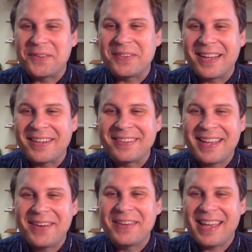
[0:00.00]
year old daughter.
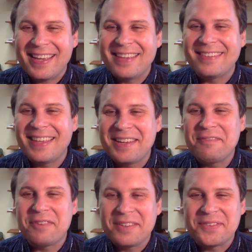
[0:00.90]
Yeah, okay, is
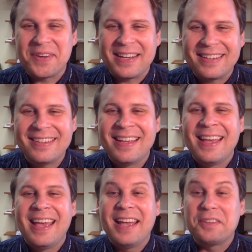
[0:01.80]
getting frustrated.
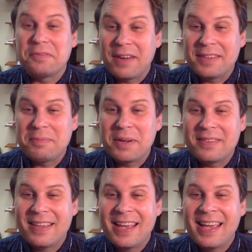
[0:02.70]
It's her friend's
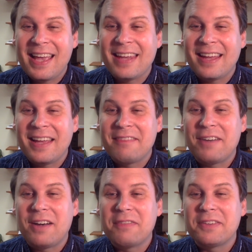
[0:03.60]
birthday, and I have
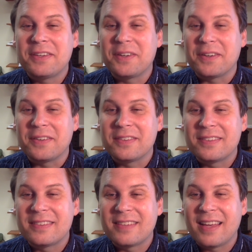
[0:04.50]
offered the
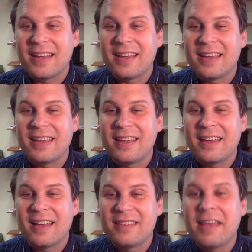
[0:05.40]
girls uh,
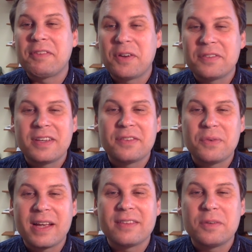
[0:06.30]
uh to have the girls here
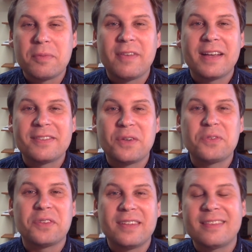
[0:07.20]
so I can supervise
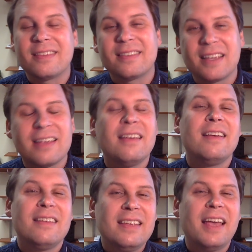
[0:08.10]
social distancing.
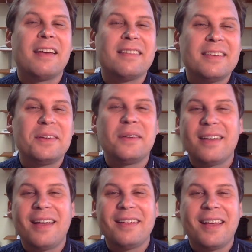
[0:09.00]
Yeah, uh,
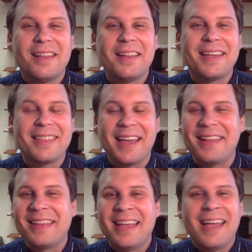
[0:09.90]
I, I like
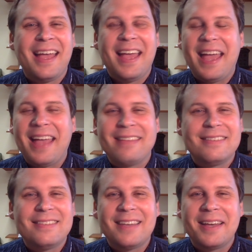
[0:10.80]
that.
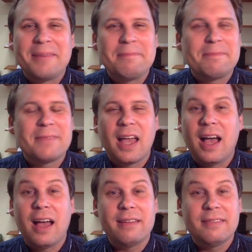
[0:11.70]
And um,
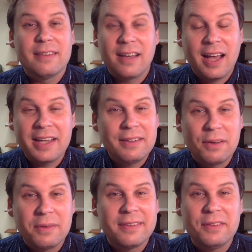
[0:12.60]
I, I
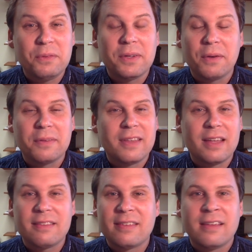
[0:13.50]
know, and you know,
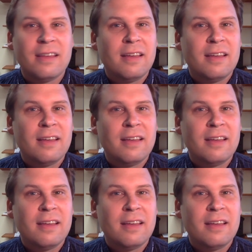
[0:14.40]
that